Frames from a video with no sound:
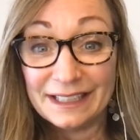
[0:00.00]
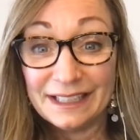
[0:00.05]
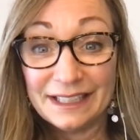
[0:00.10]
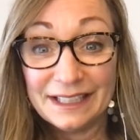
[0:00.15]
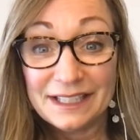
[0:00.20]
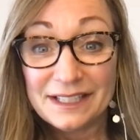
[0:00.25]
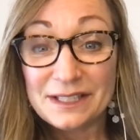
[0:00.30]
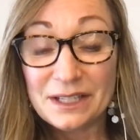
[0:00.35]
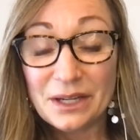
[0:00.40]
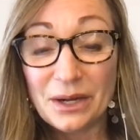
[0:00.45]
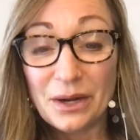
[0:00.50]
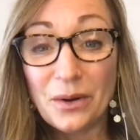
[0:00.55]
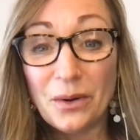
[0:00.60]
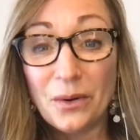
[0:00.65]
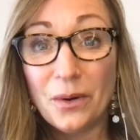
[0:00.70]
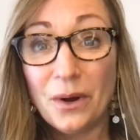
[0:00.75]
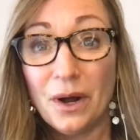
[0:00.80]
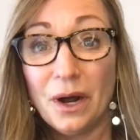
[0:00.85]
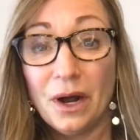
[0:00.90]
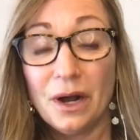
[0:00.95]

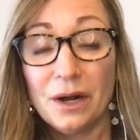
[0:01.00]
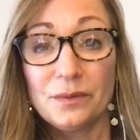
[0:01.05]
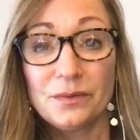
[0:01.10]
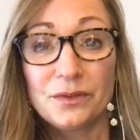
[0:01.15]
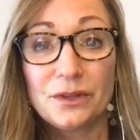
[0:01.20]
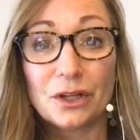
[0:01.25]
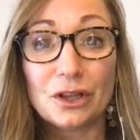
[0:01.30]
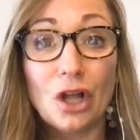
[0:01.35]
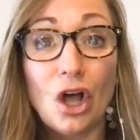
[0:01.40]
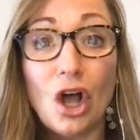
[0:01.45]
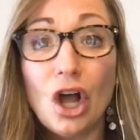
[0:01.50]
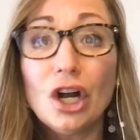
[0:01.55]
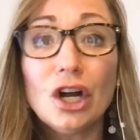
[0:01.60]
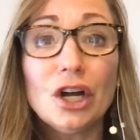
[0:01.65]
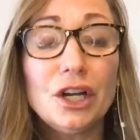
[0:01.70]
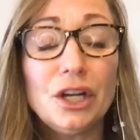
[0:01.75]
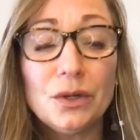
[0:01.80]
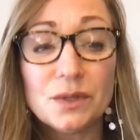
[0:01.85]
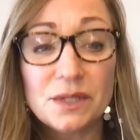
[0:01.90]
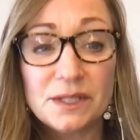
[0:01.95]
So the longer
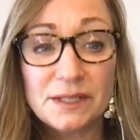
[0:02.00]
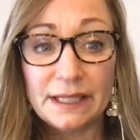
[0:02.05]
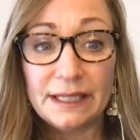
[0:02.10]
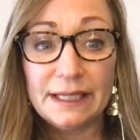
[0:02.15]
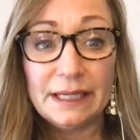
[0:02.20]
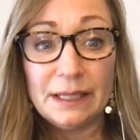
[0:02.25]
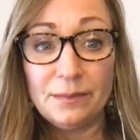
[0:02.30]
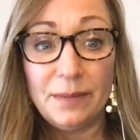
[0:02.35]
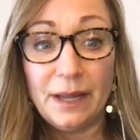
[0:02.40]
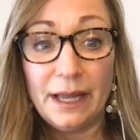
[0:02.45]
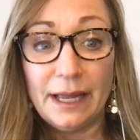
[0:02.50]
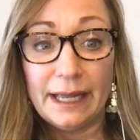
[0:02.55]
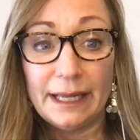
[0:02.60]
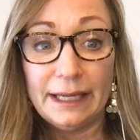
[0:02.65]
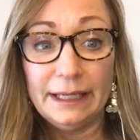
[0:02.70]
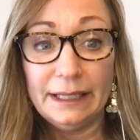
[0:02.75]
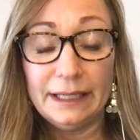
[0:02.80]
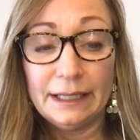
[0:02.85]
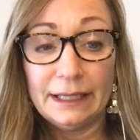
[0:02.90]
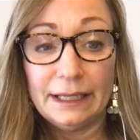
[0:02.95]
you sit in a
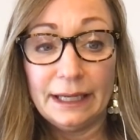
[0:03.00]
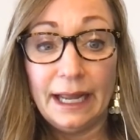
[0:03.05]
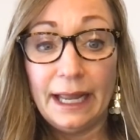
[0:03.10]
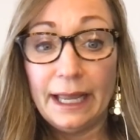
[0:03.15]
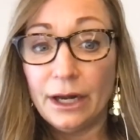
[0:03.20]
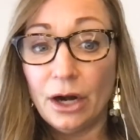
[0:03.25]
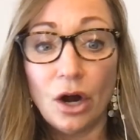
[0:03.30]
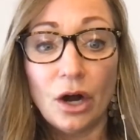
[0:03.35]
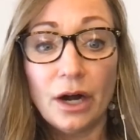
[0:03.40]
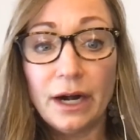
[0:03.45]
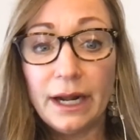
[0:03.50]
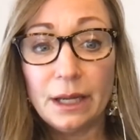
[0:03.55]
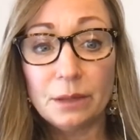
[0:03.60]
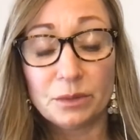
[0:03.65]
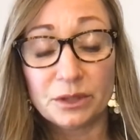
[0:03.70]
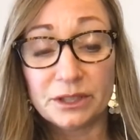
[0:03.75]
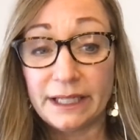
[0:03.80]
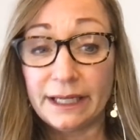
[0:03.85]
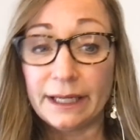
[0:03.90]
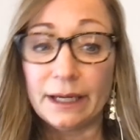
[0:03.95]
bed and aren't
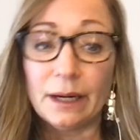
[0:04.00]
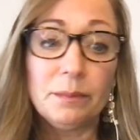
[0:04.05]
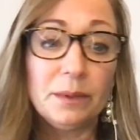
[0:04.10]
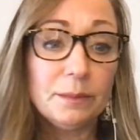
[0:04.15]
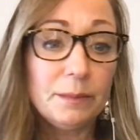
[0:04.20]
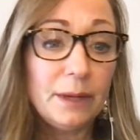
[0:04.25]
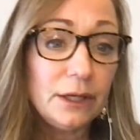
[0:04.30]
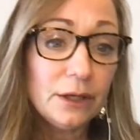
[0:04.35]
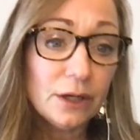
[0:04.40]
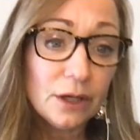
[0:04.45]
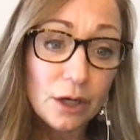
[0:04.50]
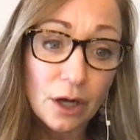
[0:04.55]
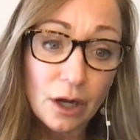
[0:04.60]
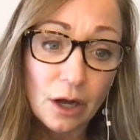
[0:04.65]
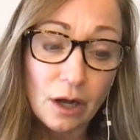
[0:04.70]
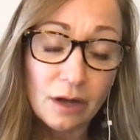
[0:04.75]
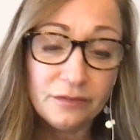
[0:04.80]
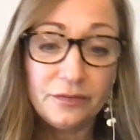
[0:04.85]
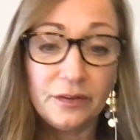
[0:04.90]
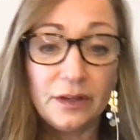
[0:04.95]
able to get up and make your
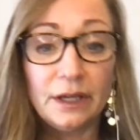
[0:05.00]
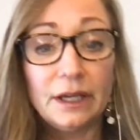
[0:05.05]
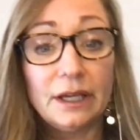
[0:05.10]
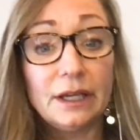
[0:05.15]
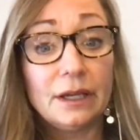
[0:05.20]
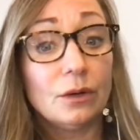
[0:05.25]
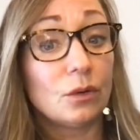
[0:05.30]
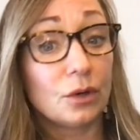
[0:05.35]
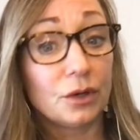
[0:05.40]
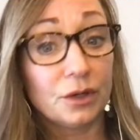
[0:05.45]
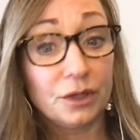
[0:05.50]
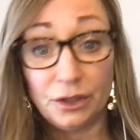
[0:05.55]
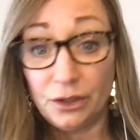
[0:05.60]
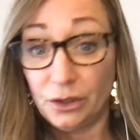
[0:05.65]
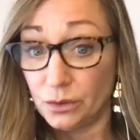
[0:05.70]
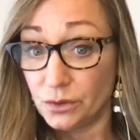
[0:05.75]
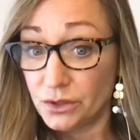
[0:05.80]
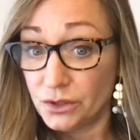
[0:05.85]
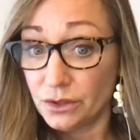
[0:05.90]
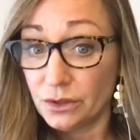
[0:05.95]
coffee, or
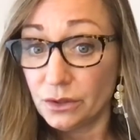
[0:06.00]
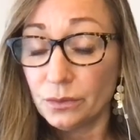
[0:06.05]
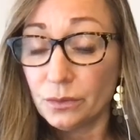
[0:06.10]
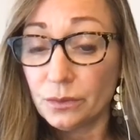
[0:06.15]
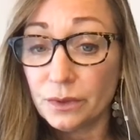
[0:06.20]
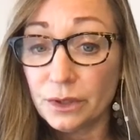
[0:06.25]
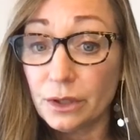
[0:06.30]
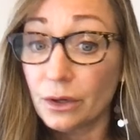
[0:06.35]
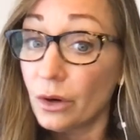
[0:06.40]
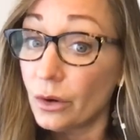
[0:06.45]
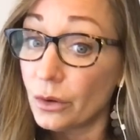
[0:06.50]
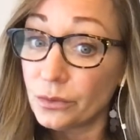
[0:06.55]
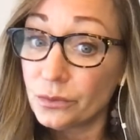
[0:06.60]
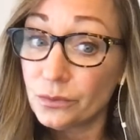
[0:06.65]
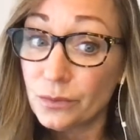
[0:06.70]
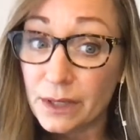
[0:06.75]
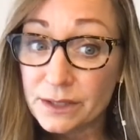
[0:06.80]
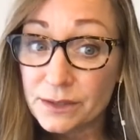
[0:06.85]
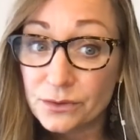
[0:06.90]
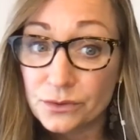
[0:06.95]
use your own
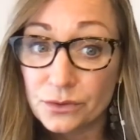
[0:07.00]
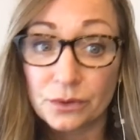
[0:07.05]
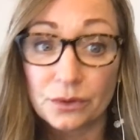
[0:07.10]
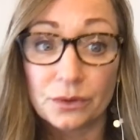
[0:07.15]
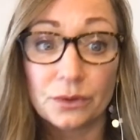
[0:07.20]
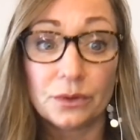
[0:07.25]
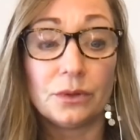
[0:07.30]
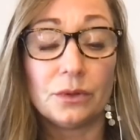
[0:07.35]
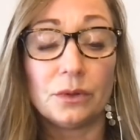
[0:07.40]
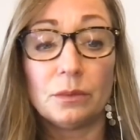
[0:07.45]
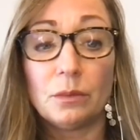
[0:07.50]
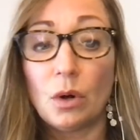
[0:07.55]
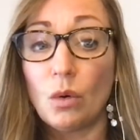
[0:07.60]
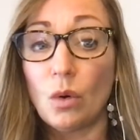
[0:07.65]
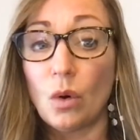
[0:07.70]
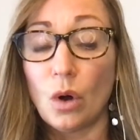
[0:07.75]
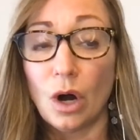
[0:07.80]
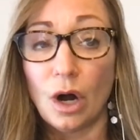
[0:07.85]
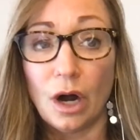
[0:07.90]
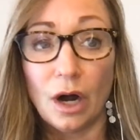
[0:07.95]
restroom,
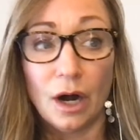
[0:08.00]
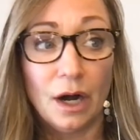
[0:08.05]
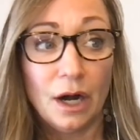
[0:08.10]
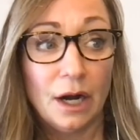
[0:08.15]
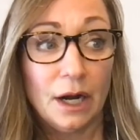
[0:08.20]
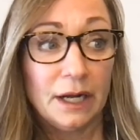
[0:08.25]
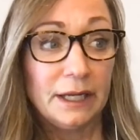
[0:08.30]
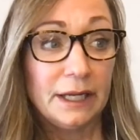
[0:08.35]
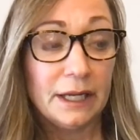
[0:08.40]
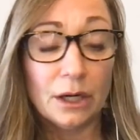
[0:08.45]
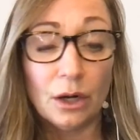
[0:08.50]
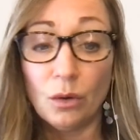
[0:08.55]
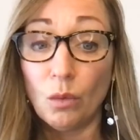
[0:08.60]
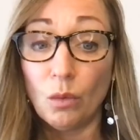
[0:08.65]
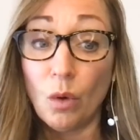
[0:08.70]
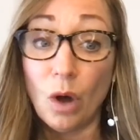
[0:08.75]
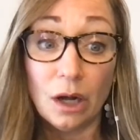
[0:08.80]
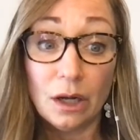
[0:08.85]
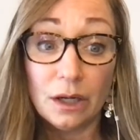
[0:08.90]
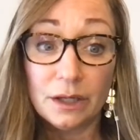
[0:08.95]
or
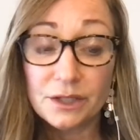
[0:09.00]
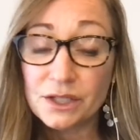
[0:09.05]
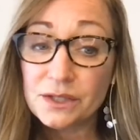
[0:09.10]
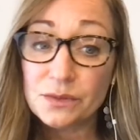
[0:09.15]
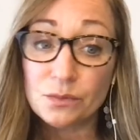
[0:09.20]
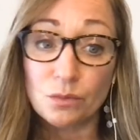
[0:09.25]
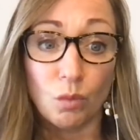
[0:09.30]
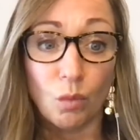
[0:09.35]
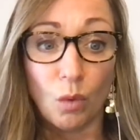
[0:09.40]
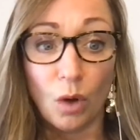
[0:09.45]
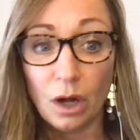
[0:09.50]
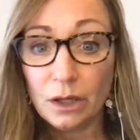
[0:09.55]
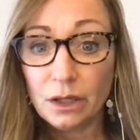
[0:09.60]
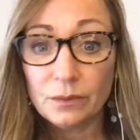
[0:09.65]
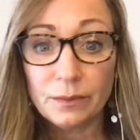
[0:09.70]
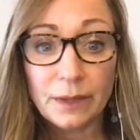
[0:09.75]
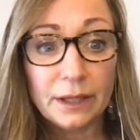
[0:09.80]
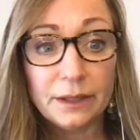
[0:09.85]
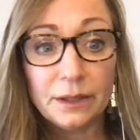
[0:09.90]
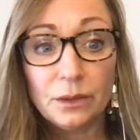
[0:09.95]
walk
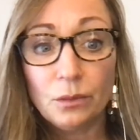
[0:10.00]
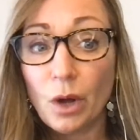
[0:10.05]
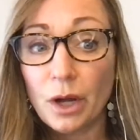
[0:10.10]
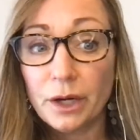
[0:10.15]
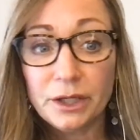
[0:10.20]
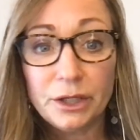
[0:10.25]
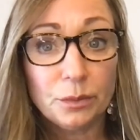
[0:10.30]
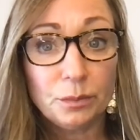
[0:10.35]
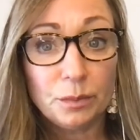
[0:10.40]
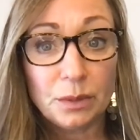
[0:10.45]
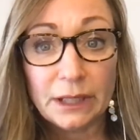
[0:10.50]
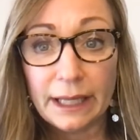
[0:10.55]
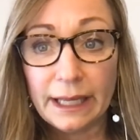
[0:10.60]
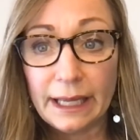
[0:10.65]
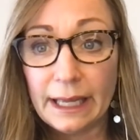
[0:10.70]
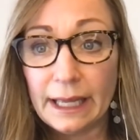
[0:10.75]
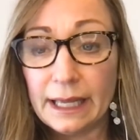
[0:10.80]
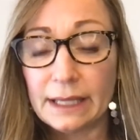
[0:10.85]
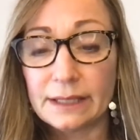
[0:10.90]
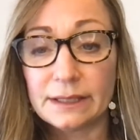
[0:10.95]
around and water your
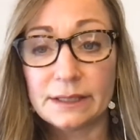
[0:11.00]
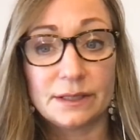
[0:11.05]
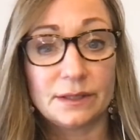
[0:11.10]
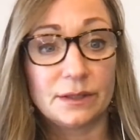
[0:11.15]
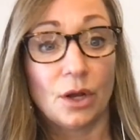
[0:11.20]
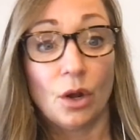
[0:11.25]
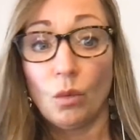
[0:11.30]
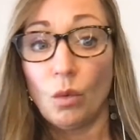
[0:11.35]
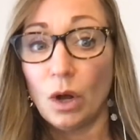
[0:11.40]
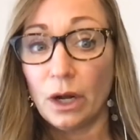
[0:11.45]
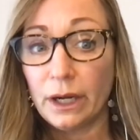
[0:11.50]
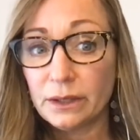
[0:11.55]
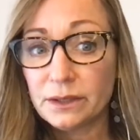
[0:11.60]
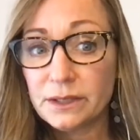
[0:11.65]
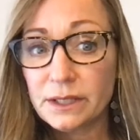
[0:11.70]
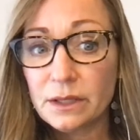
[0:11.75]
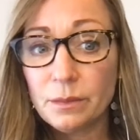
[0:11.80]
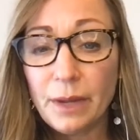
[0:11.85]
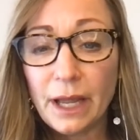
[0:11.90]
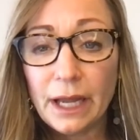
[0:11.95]
plants, walk out
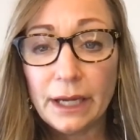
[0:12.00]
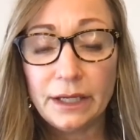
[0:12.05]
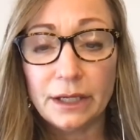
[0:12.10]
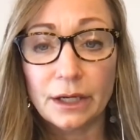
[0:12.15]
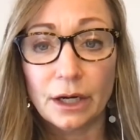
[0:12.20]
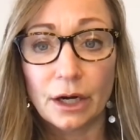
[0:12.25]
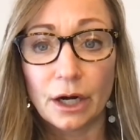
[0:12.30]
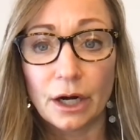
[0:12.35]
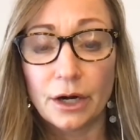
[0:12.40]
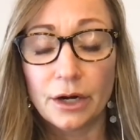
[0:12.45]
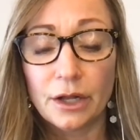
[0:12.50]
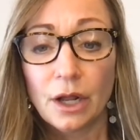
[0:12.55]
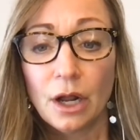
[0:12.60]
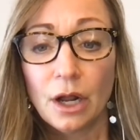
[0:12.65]
to the backyard,